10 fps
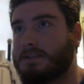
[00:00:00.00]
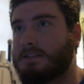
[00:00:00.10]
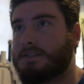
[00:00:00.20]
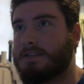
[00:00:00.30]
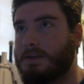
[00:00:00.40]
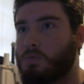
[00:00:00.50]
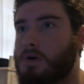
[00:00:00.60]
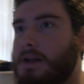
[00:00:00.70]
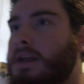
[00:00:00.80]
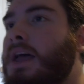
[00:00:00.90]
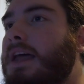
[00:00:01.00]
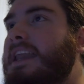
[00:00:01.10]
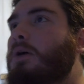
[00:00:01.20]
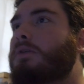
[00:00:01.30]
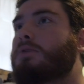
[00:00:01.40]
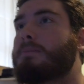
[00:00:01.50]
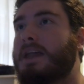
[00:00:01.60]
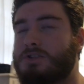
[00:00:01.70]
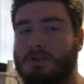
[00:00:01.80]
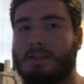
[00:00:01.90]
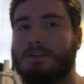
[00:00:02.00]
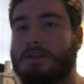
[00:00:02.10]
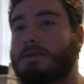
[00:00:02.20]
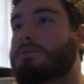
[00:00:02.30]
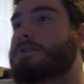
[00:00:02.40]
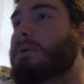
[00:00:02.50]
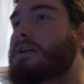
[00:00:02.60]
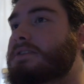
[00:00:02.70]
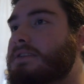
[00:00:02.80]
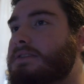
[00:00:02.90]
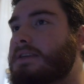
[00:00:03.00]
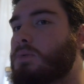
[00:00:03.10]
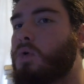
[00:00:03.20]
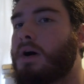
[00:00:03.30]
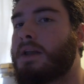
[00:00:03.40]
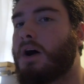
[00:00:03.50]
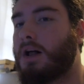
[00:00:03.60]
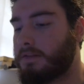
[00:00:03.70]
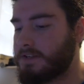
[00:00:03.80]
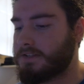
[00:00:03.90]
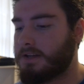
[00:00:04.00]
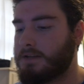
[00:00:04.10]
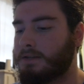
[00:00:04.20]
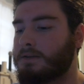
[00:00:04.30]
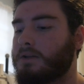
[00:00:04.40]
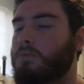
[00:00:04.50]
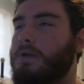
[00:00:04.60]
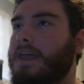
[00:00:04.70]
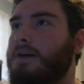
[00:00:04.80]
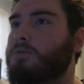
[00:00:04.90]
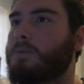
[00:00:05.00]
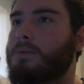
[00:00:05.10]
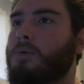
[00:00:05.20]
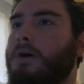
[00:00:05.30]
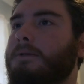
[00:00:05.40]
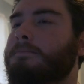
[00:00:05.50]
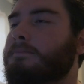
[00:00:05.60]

to C1. Now if we make sure that it responds to C1, all of a sudden we have what we want.